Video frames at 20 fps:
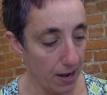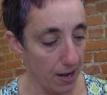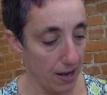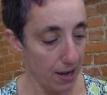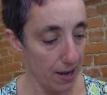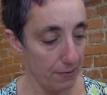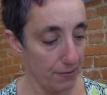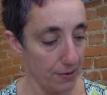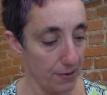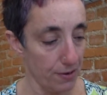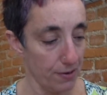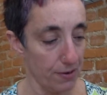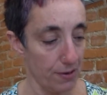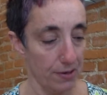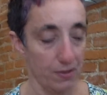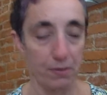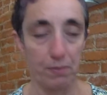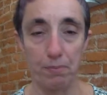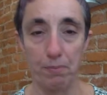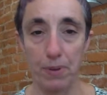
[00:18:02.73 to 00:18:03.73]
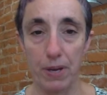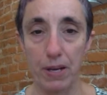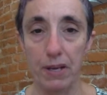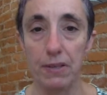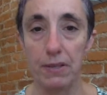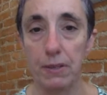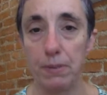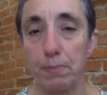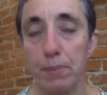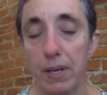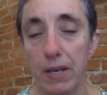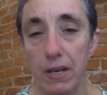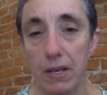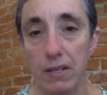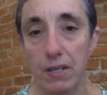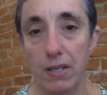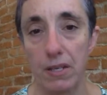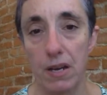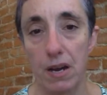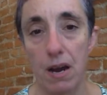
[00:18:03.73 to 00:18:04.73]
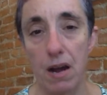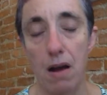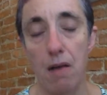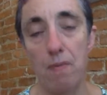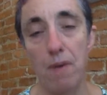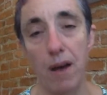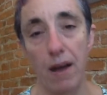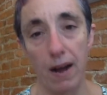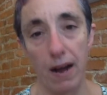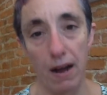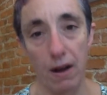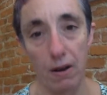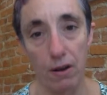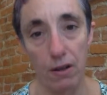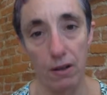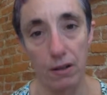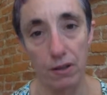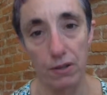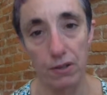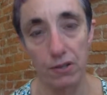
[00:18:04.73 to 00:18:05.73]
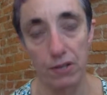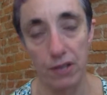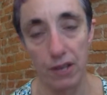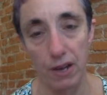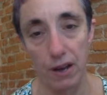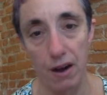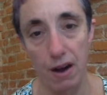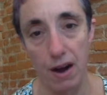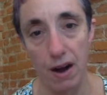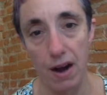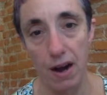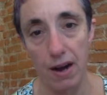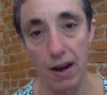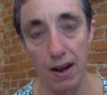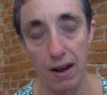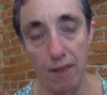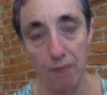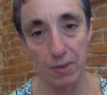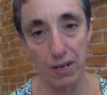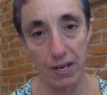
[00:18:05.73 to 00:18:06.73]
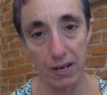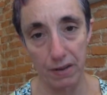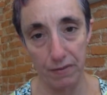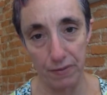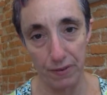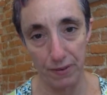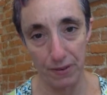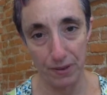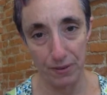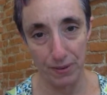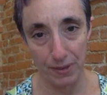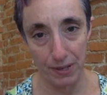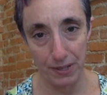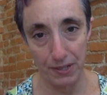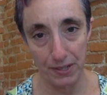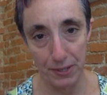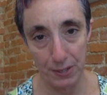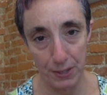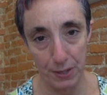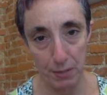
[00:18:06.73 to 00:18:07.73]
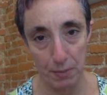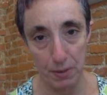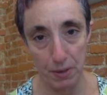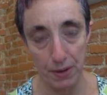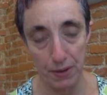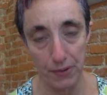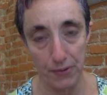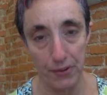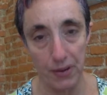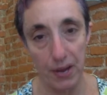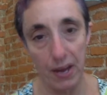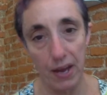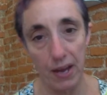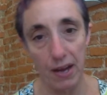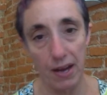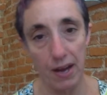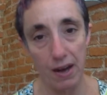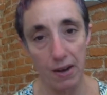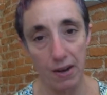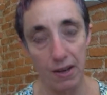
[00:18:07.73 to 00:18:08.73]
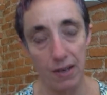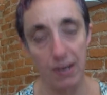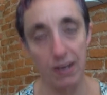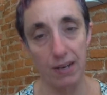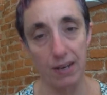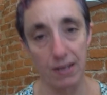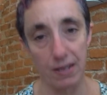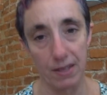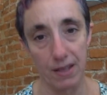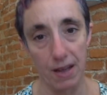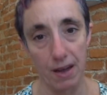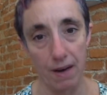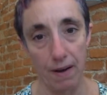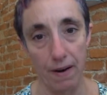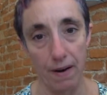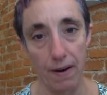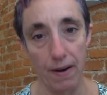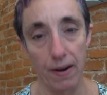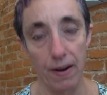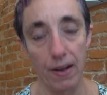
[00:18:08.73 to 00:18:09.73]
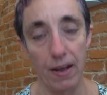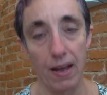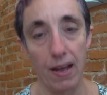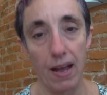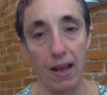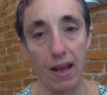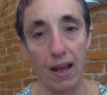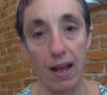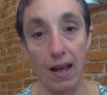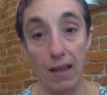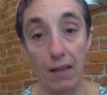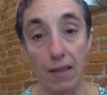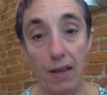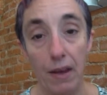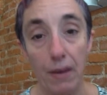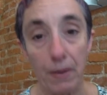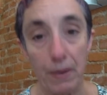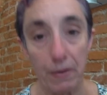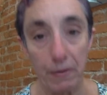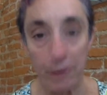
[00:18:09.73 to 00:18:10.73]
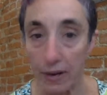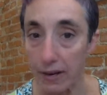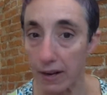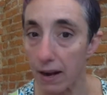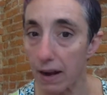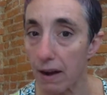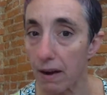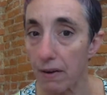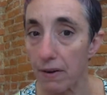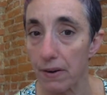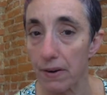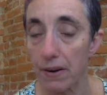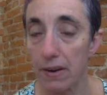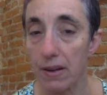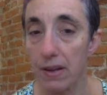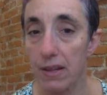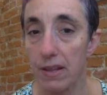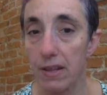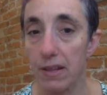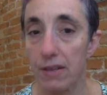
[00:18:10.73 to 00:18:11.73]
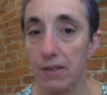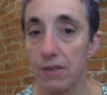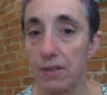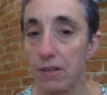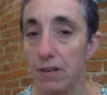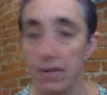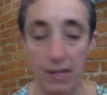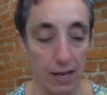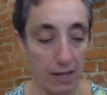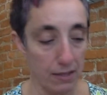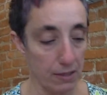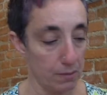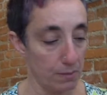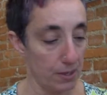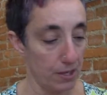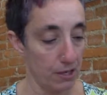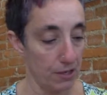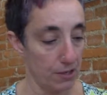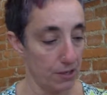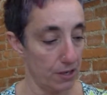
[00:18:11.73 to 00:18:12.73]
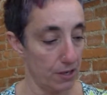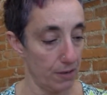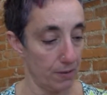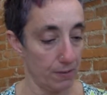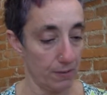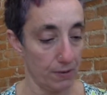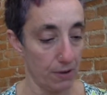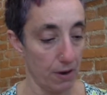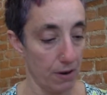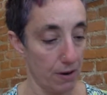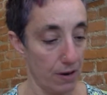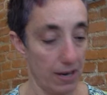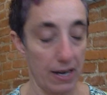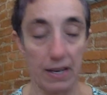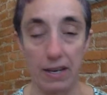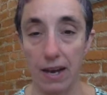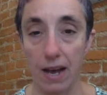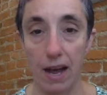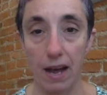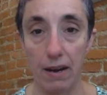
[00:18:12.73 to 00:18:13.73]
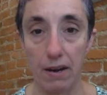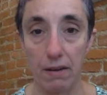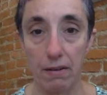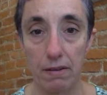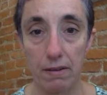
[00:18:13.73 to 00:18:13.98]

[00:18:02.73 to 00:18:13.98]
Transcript: He gives her this big speech about how close they are and how meaningful their relationship is and how connected they are. And then we find out that during that speech, she was already dead.